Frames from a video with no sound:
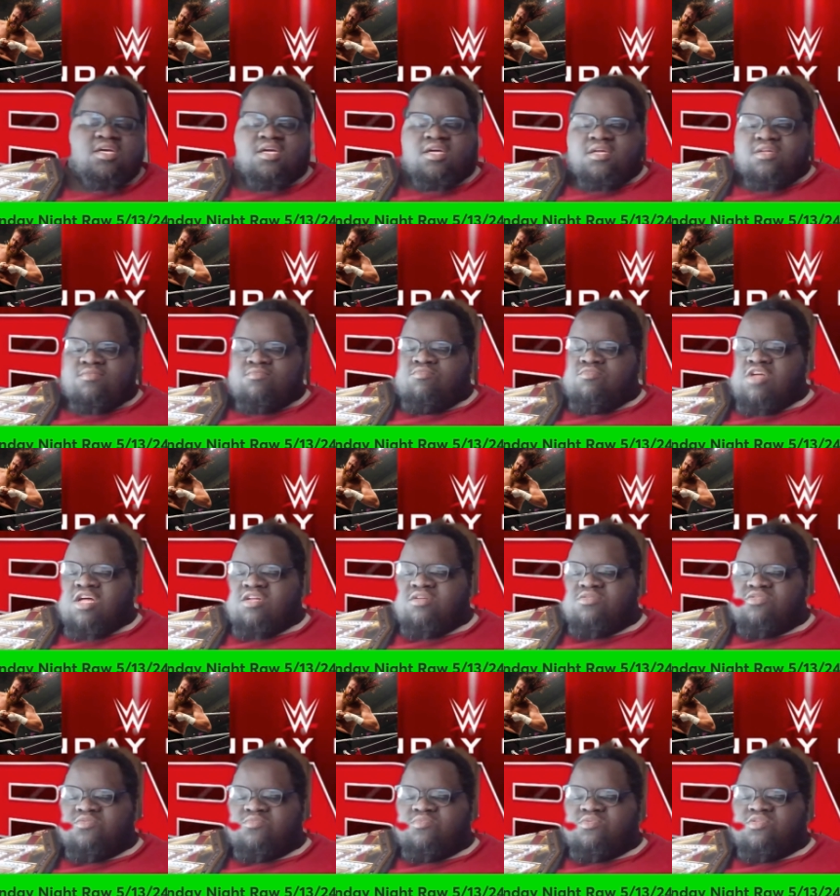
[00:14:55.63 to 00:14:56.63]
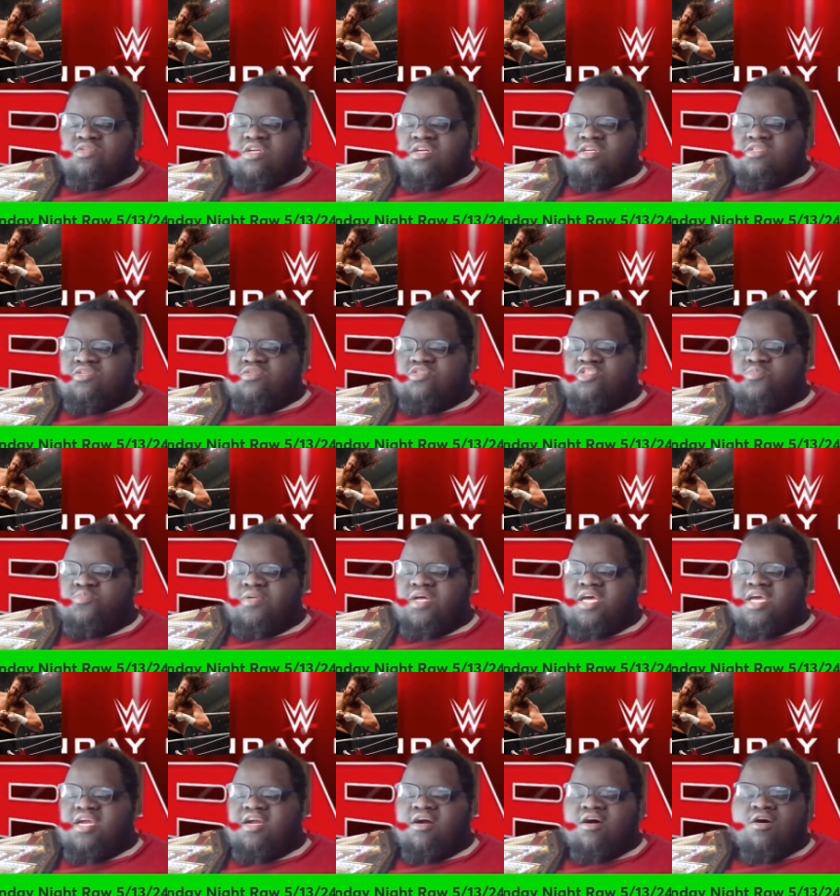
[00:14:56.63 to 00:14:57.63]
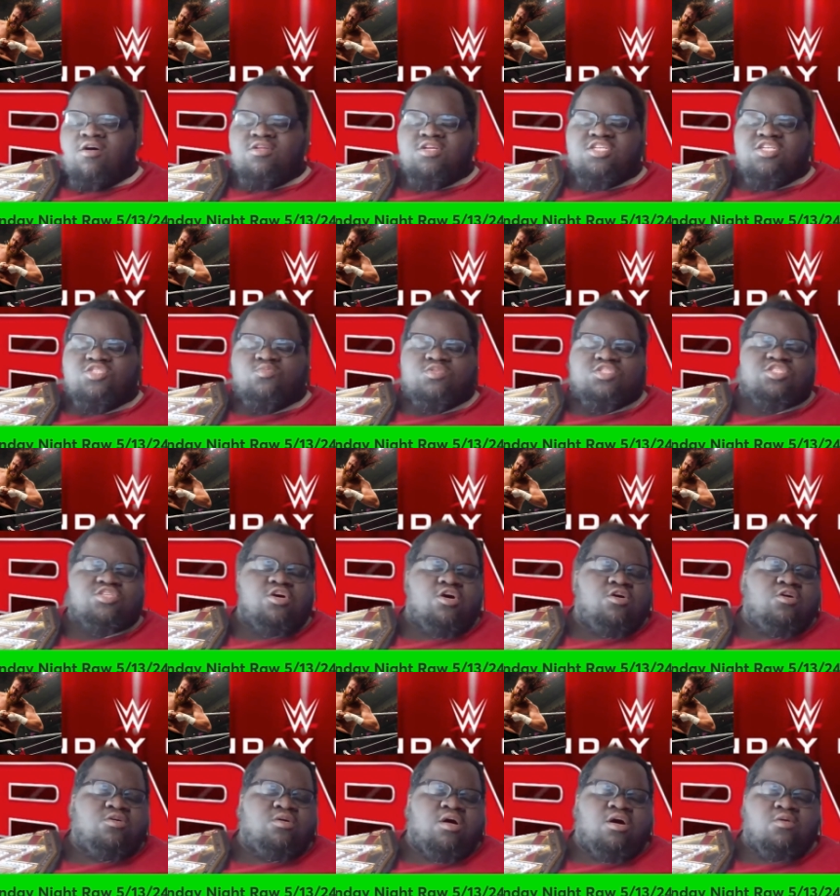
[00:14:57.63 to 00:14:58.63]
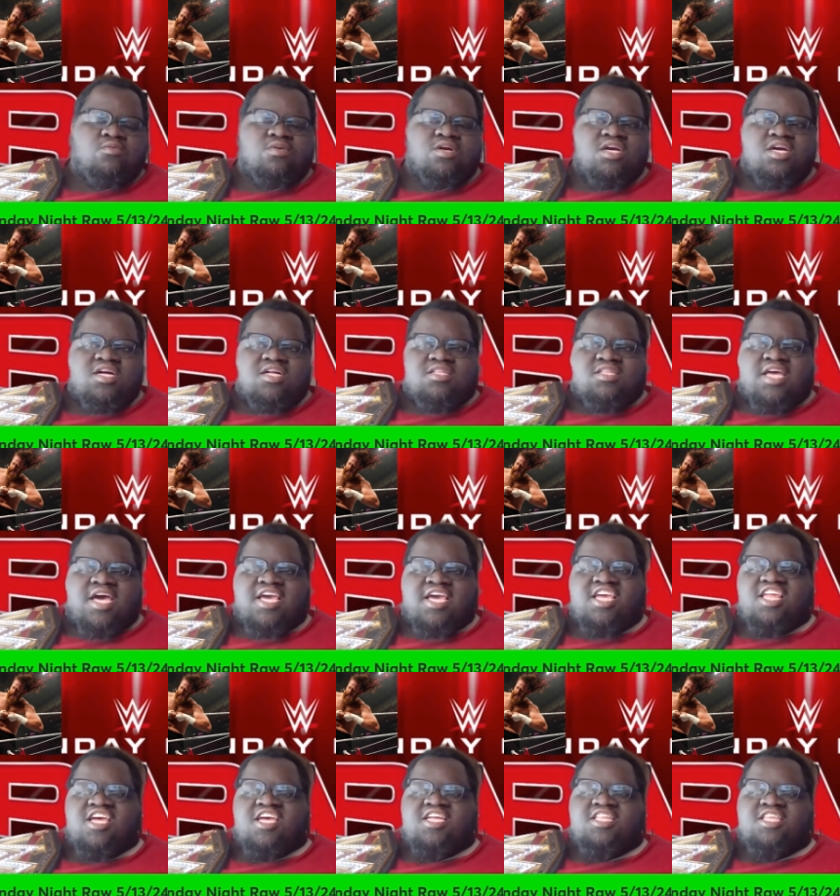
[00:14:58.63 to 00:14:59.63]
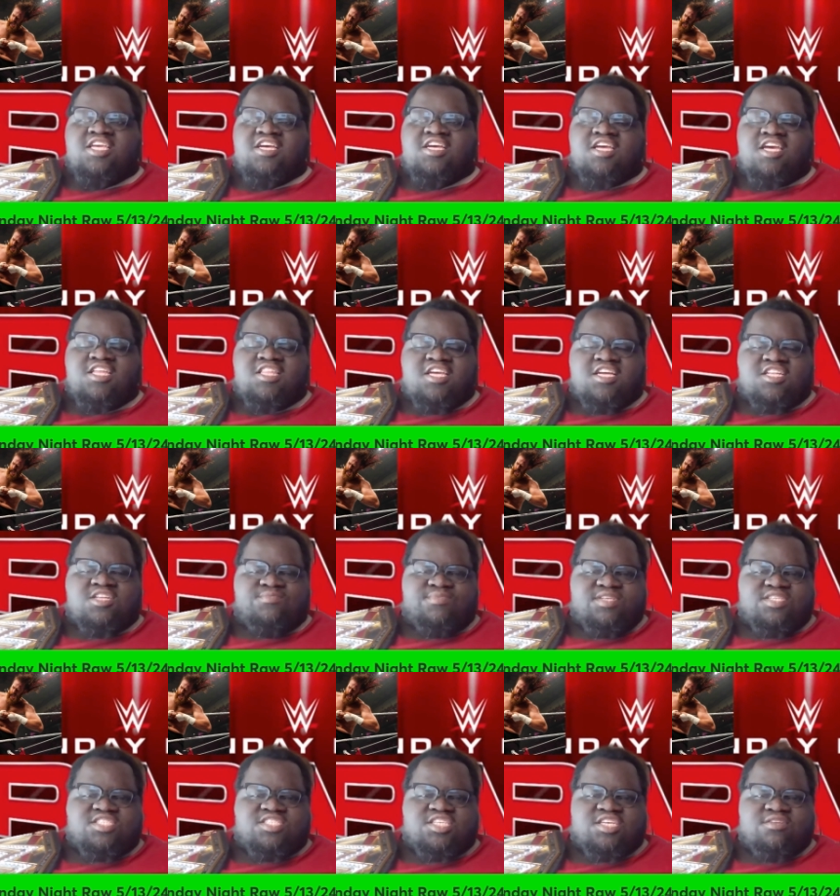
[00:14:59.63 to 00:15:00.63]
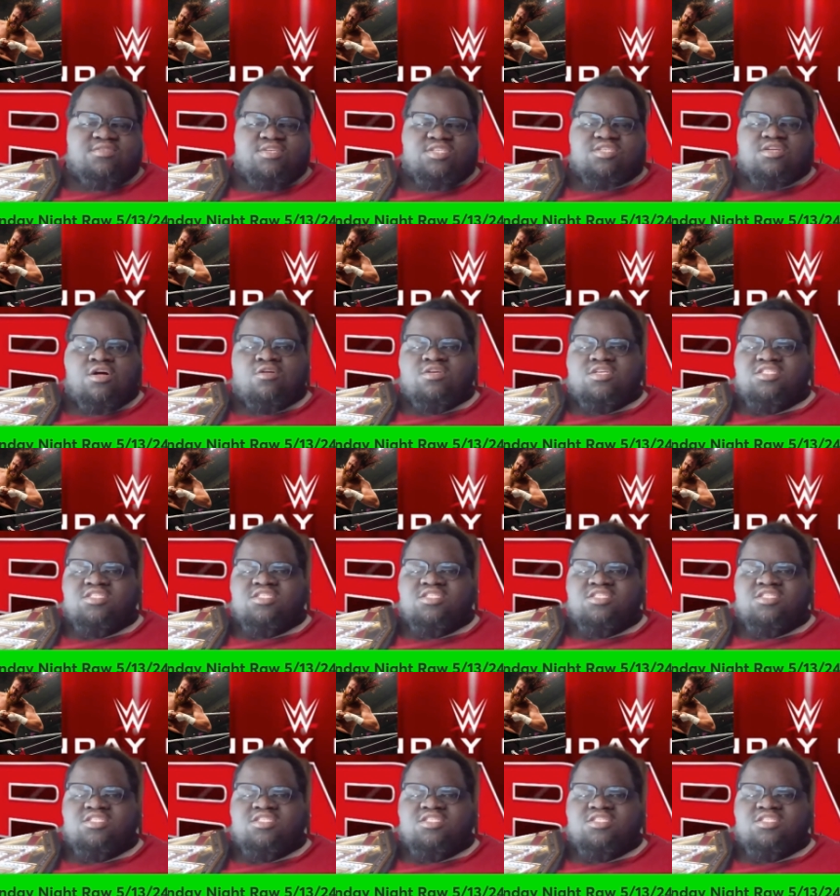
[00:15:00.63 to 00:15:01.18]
nothing to explain here. Otis was told that he needed to be serious. Otis